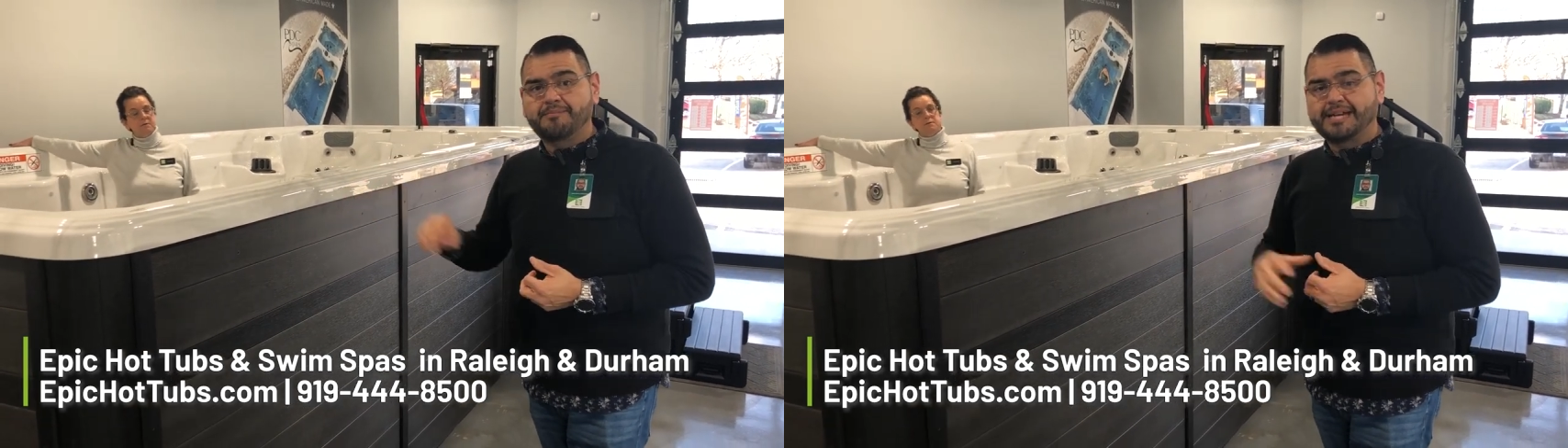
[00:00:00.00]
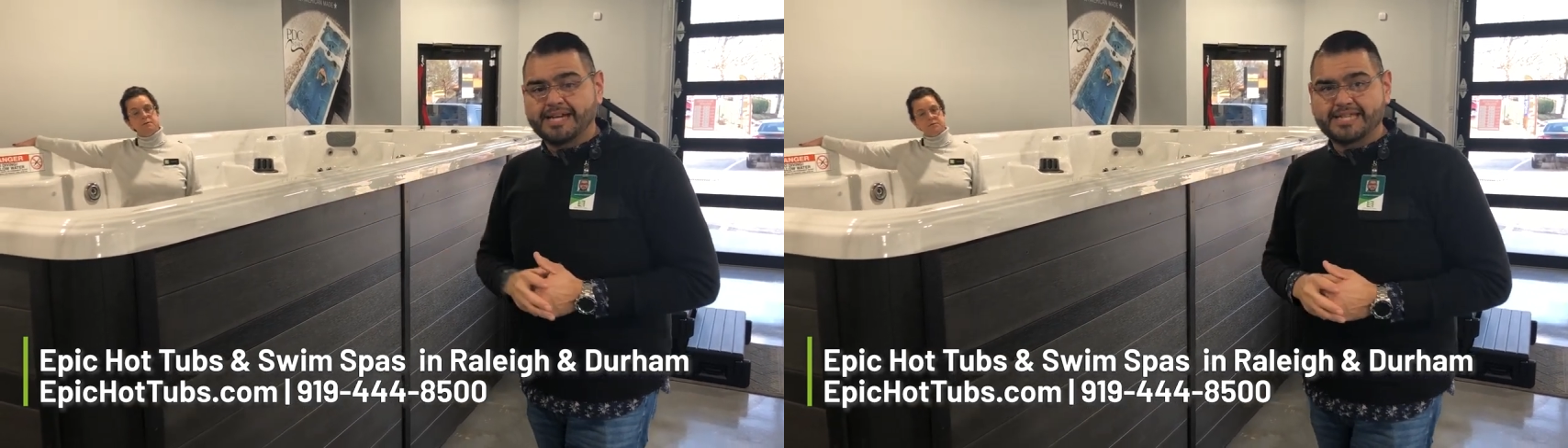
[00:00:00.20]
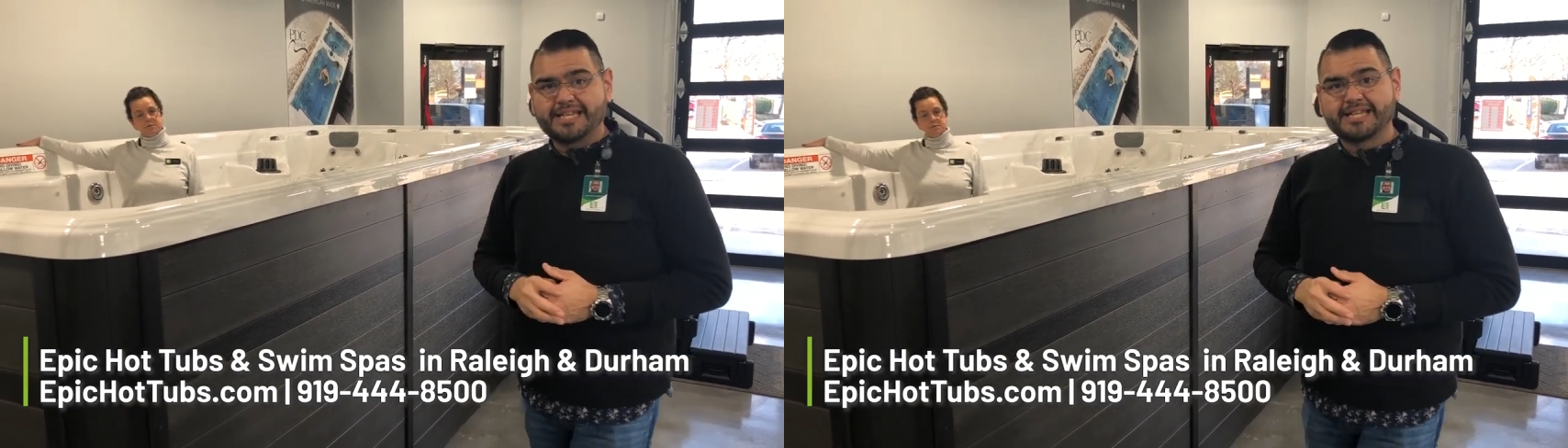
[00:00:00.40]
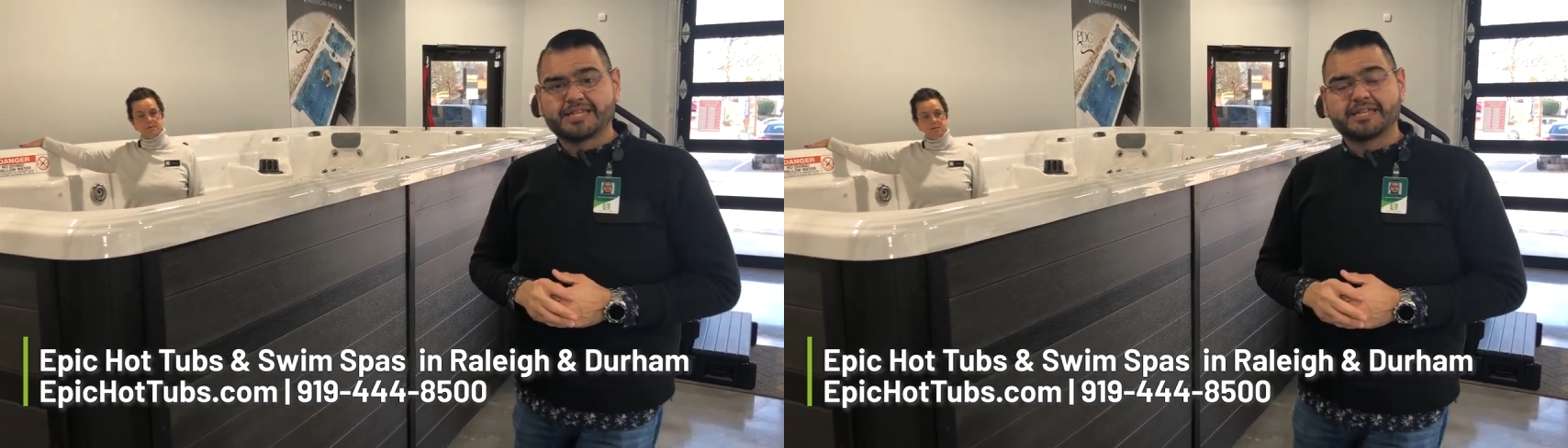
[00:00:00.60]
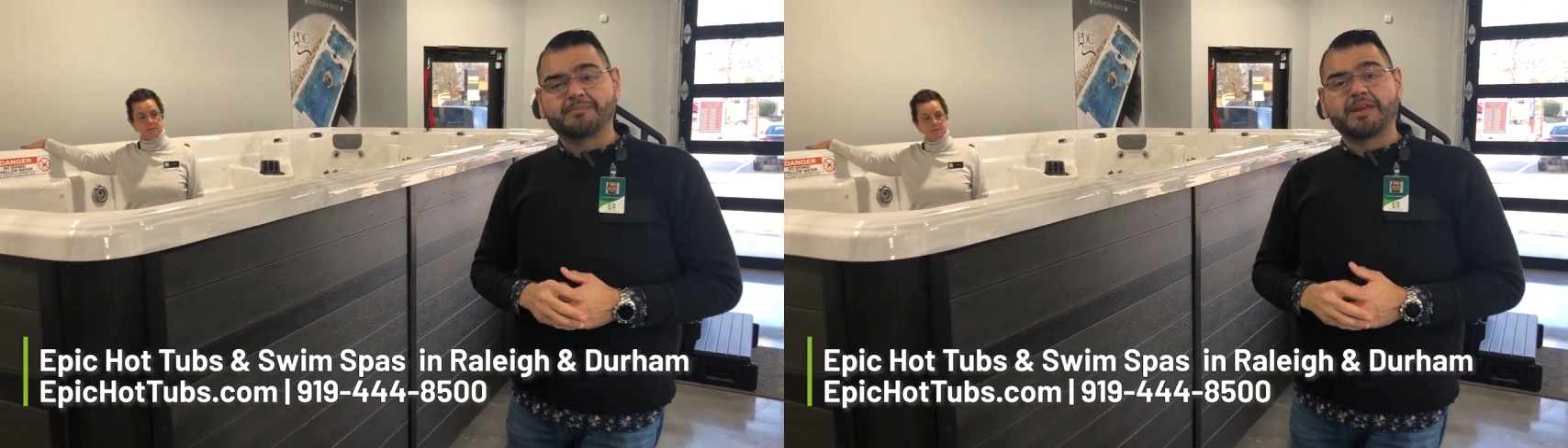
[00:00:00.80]
because it
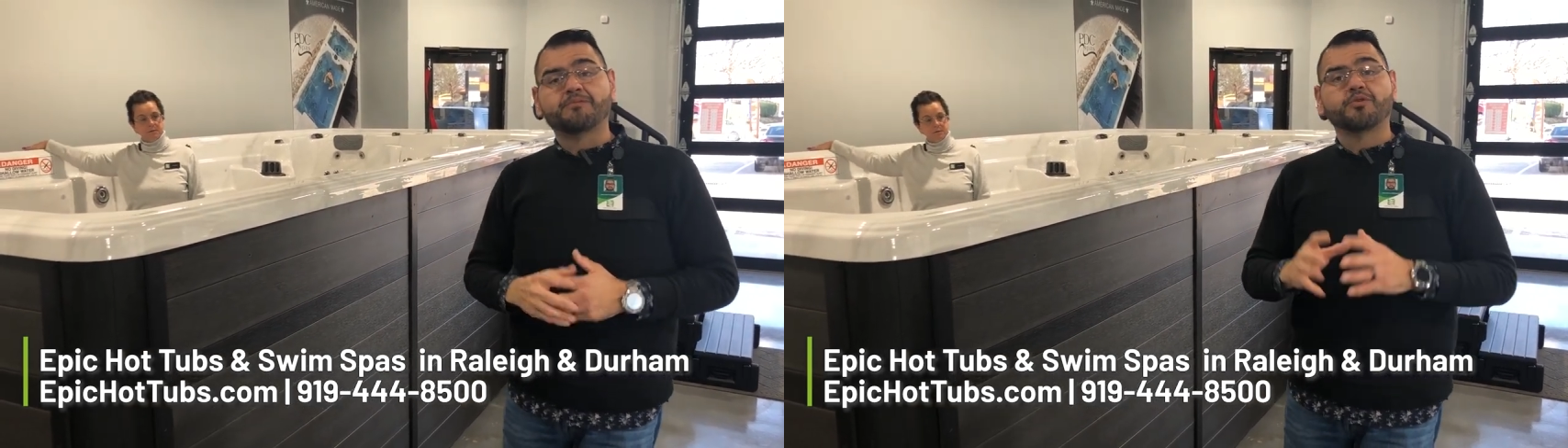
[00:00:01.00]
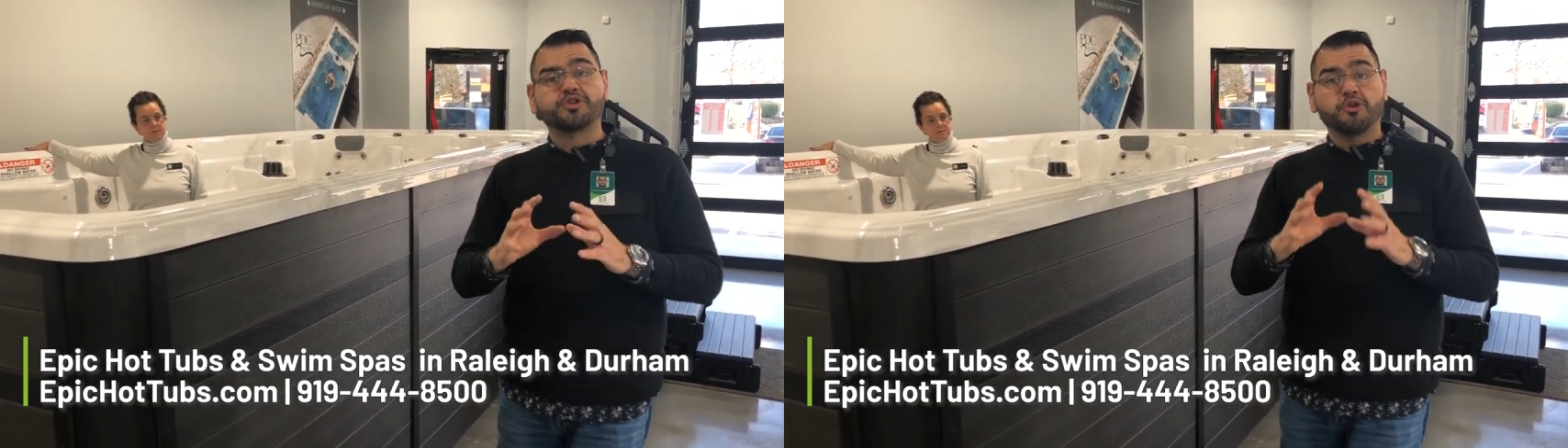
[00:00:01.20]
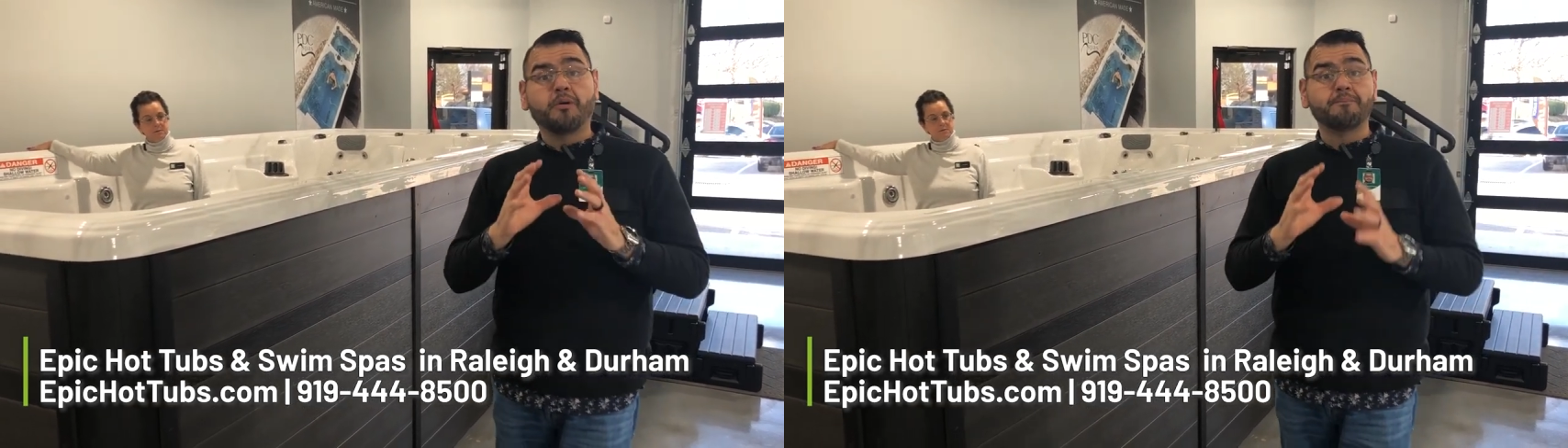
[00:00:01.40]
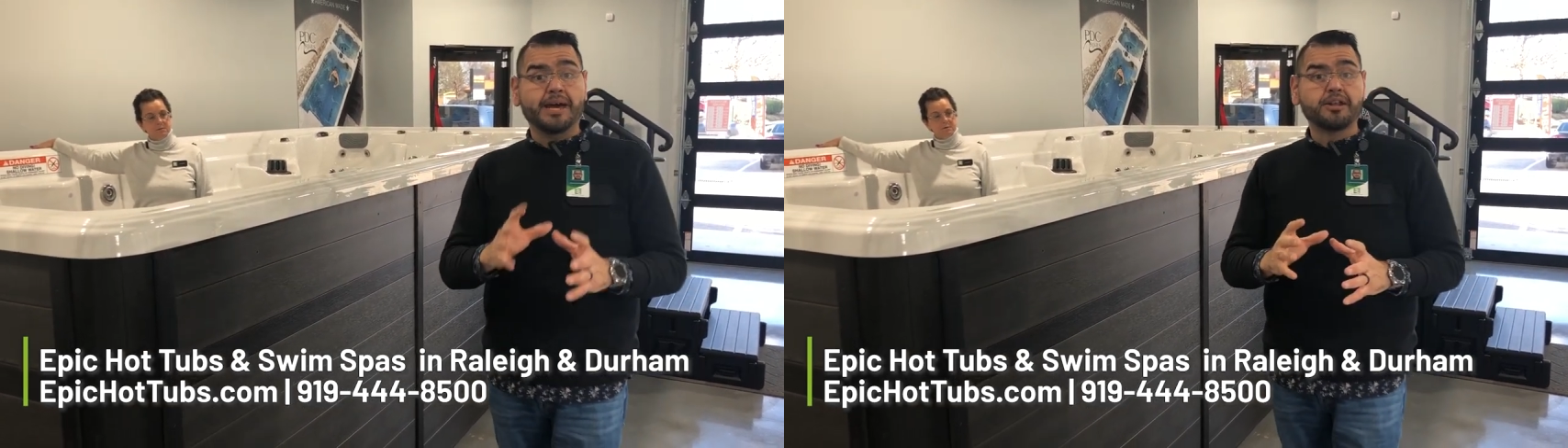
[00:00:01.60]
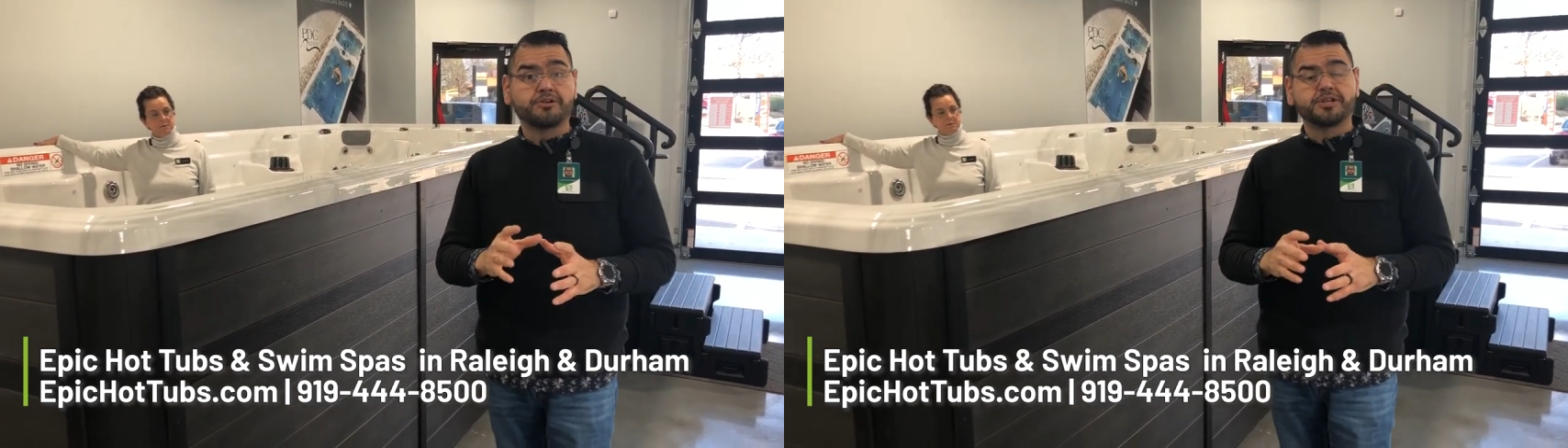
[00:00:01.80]
is something for your
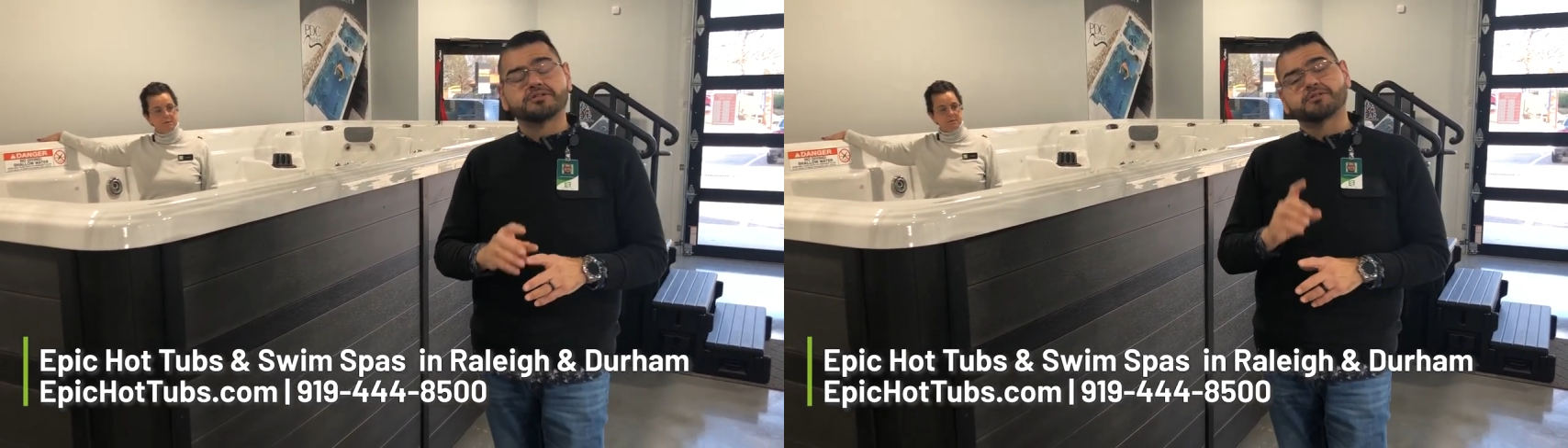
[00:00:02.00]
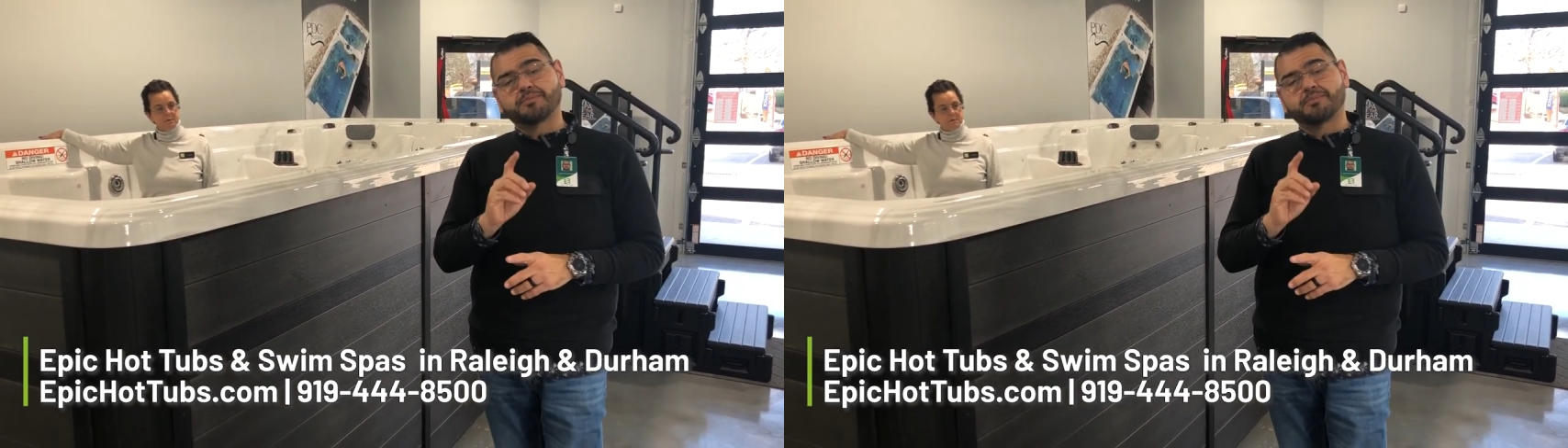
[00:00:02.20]
medical use.